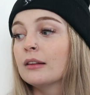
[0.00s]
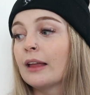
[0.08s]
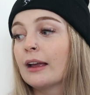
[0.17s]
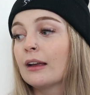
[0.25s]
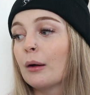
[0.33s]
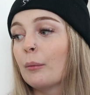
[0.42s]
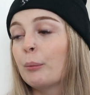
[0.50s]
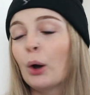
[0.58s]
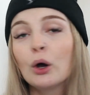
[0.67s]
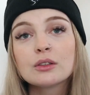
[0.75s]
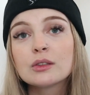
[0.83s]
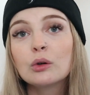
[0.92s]
like
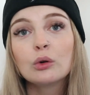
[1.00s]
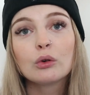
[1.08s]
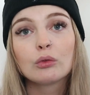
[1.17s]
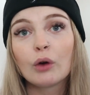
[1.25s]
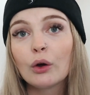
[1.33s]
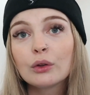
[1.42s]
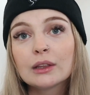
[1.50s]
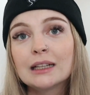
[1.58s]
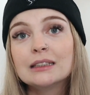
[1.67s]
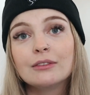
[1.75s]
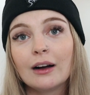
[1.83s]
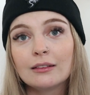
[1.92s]
personal growth
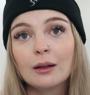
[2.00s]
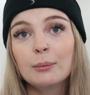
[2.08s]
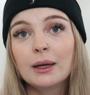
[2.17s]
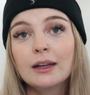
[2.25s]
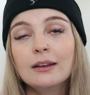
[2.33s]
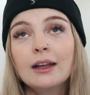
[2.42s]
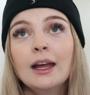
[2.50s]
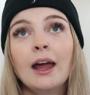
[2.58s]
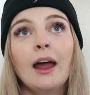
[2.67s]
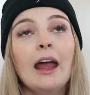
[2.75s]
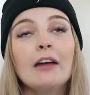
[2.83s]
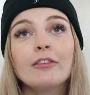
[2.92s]
and development.
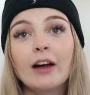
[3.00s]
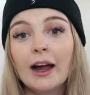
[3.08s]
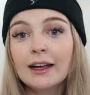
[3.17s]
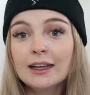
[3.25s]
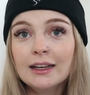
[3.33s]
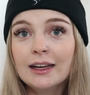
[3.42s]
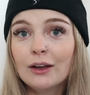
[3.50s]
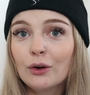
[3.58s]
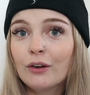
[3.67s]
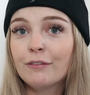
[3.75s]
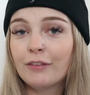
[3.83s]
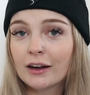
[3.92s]
If I can get
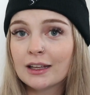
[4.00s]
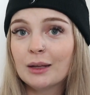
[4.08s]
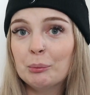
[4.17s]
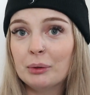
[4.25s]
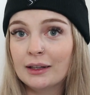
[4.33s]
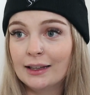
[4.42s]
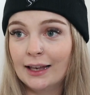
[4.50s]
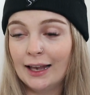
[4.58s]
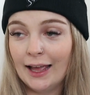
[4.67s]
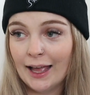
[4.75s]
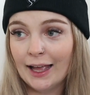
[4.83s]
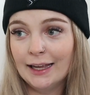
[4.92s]
on a fucking
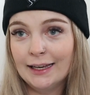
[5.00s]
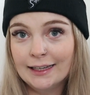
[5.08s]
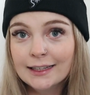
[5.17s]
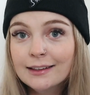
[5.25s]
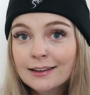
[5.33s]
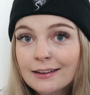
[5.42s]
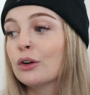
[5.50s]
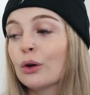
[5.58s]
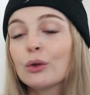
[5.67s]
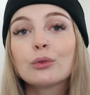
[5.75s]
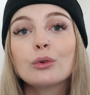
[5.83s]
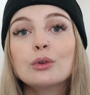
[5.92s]
plane,
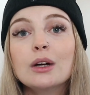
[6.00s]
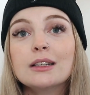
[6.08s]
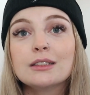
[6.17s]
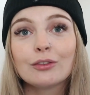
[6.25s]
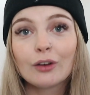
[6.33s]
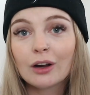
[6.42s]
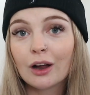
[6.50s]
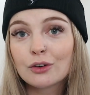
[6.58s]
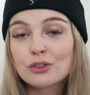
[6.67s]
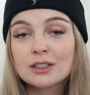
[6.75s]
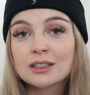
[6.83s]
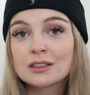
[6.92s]
go through different
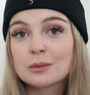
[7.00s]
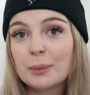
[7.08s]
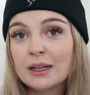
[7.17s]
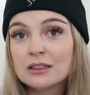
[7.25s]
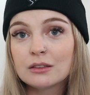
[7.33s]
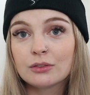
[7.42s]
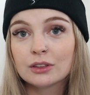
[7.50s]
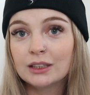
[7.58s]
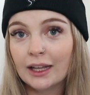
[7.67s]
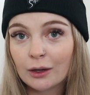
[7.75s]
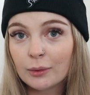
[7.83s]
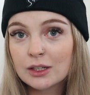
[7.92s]
countries that speak different
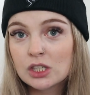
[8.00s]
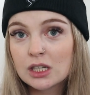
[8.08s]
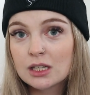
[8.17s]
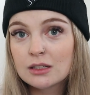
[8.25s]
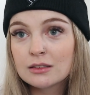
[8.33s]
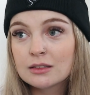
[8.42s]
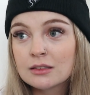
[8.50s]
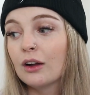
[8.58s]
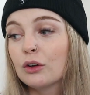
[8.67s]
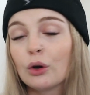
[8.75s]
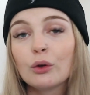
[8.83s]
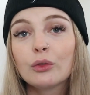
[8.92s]
languages,
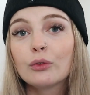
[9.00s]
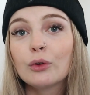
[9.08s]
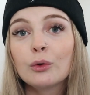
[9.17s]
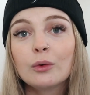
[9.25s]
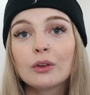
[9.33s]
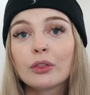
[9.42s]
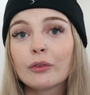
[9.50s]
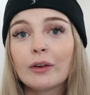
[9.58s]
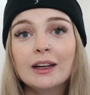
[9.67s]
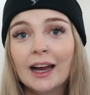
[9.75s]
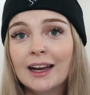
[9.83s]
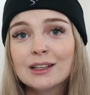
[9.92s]
go through
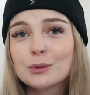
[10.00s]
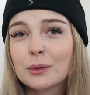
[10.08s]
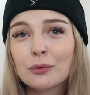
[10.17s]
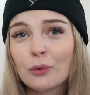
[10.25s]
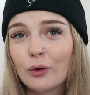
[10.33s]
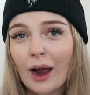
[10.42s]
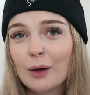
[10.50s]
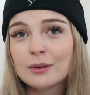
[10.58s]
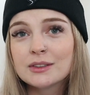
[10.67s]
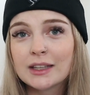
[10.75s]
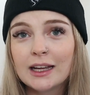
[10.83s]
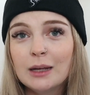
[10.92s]
3 days with 4
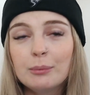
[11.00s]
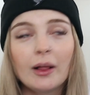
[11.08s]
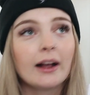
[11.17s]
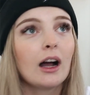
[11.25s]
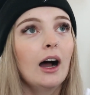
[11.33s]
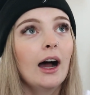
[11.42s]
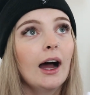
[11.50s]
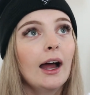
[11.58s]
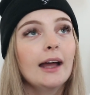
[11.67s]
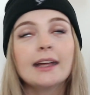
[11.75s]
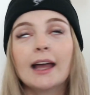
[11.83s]
hours sleep, like I